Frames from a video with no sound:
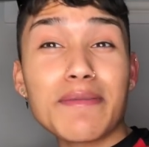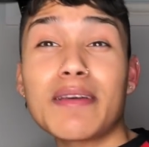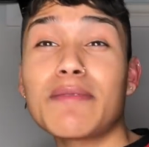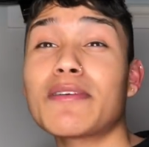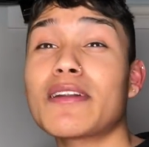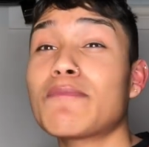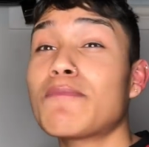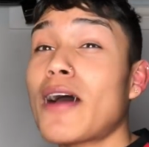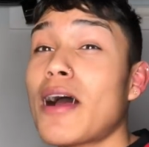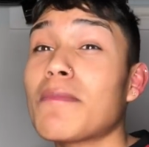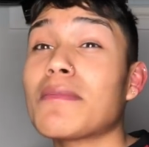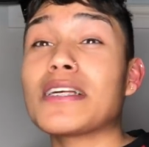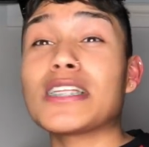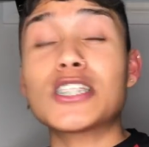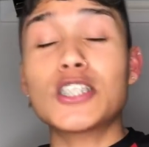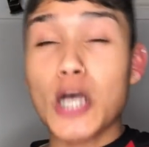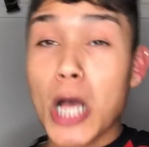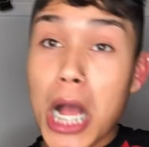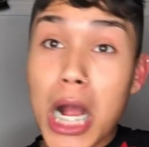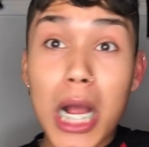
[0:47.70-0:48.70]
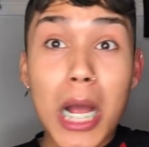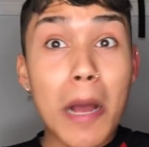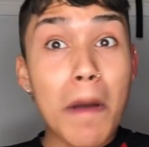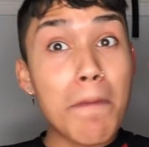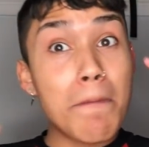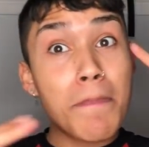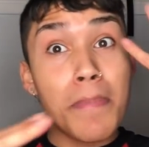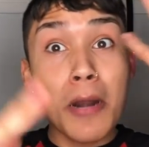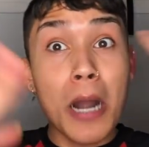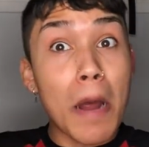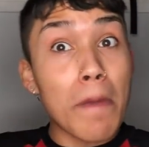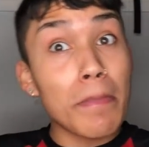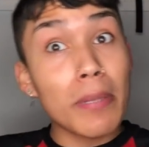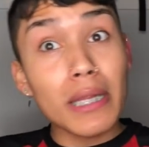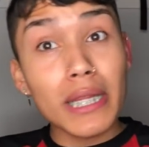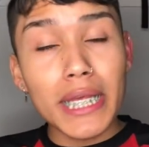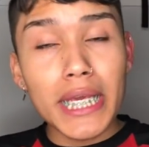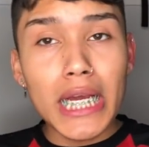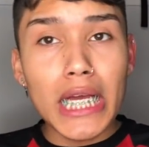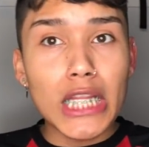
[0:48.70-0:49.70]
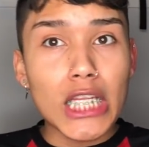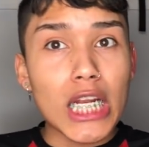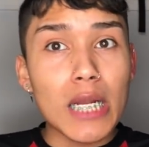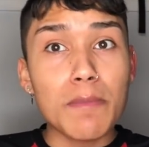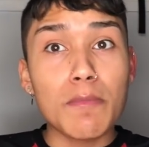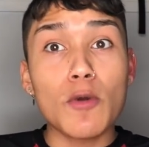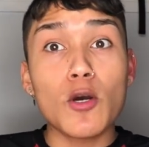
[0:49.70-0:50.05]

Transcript: able to probably talk properly, a little